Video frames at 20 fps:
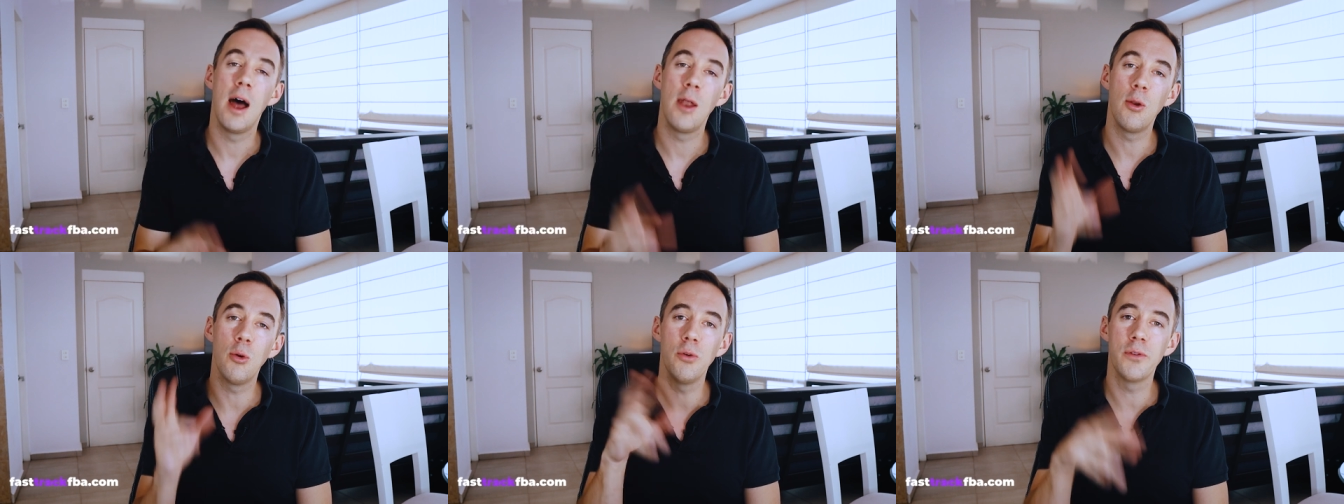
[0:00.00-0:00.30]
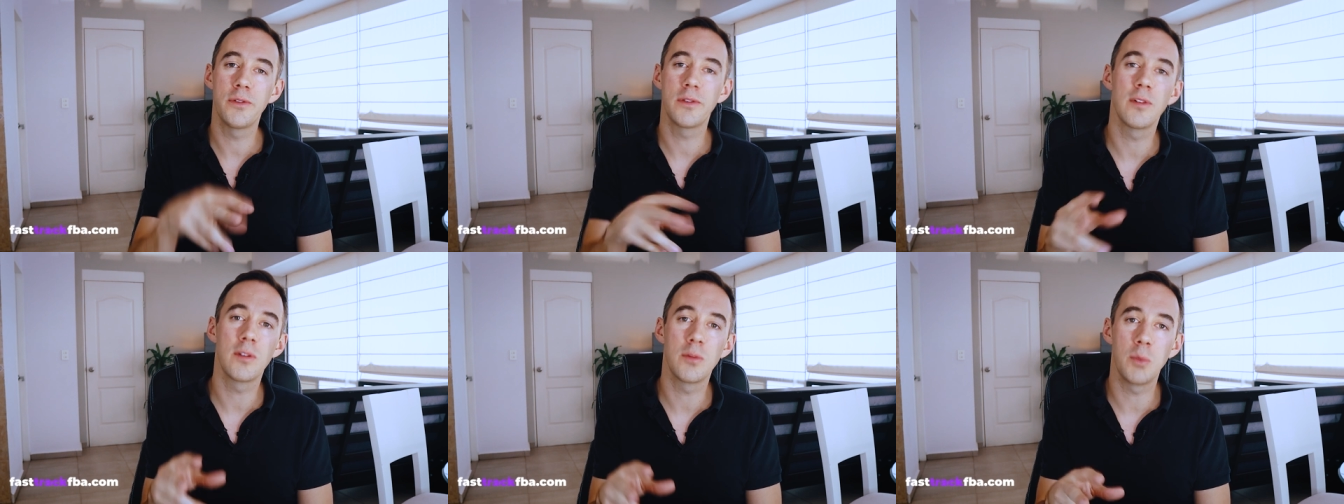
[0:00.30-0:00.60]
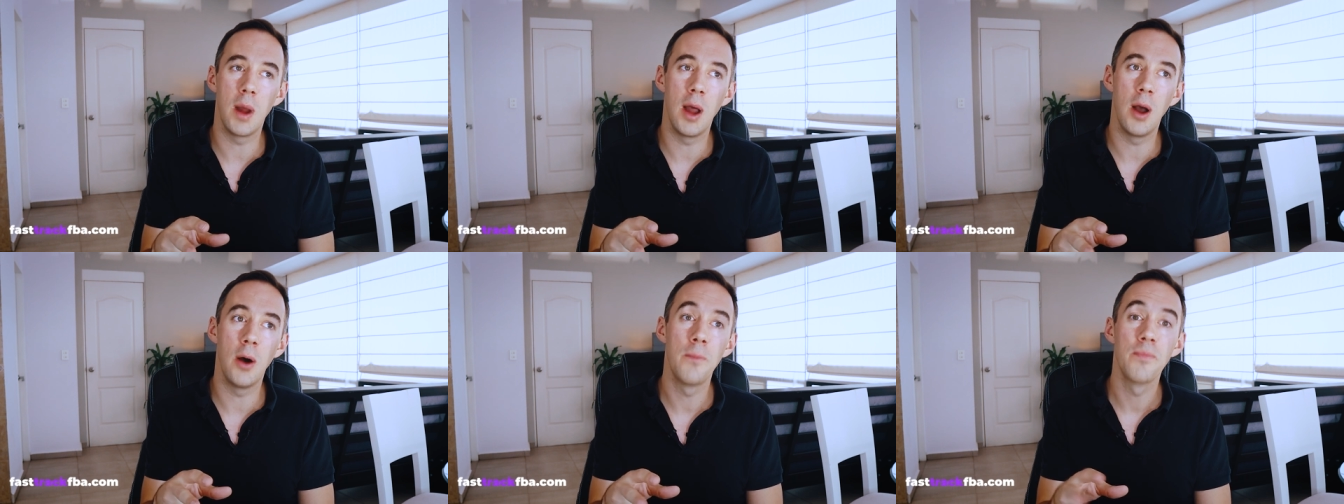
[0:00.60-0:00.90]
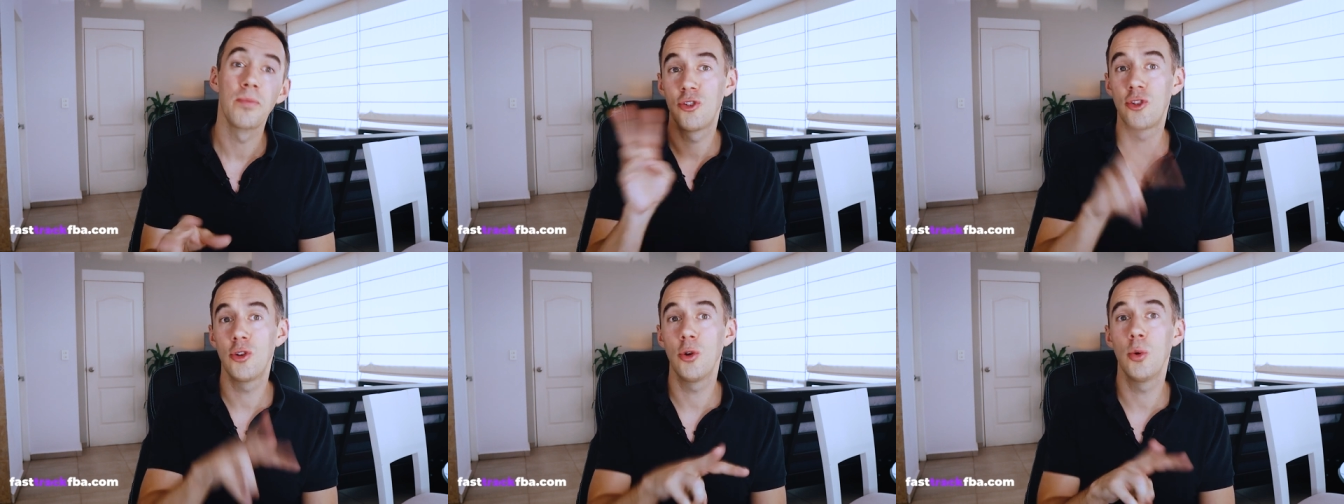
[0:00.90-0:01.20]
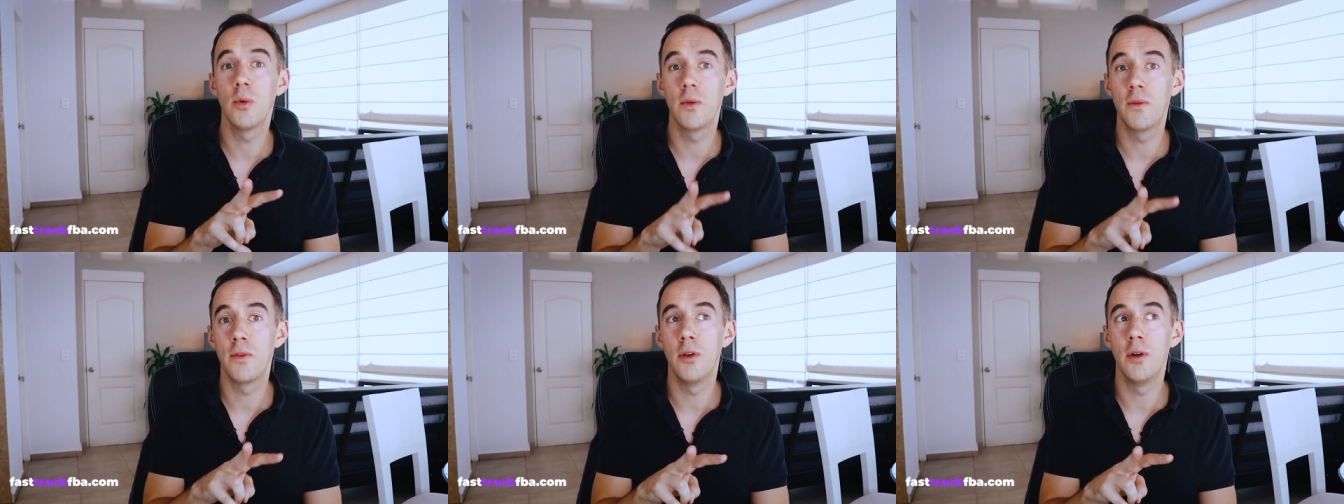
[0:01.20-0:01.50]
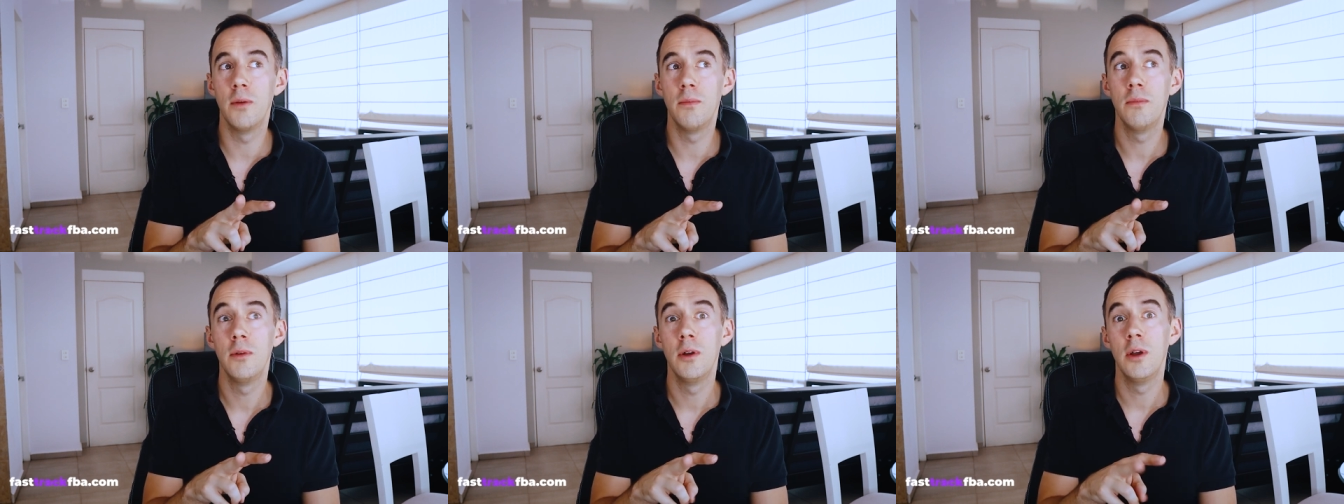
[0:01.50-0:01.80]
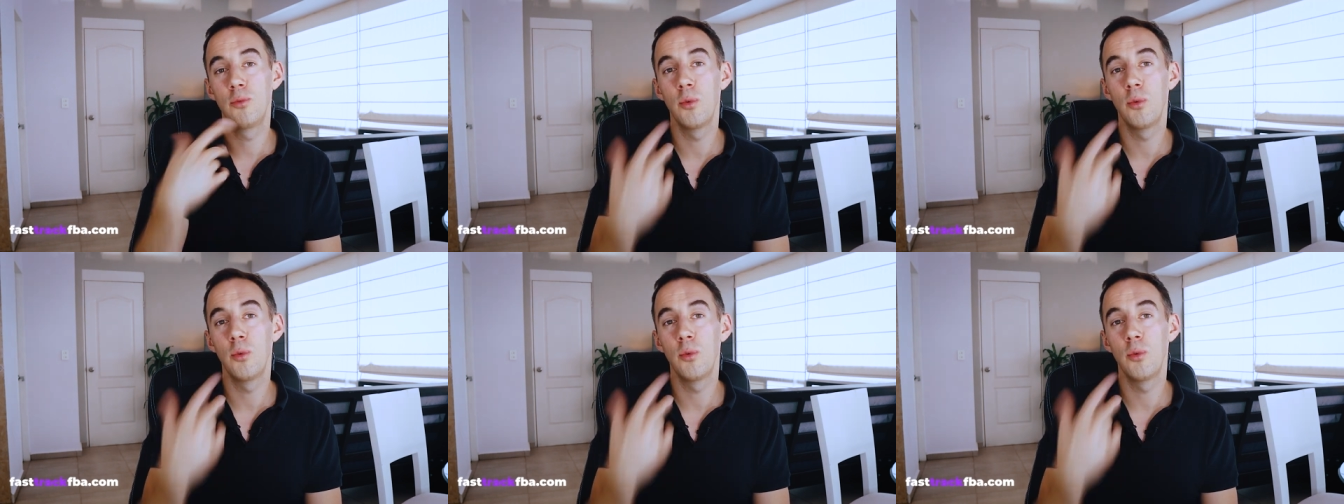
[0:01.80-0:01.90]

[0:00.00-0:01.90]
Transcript: And also as well, two of them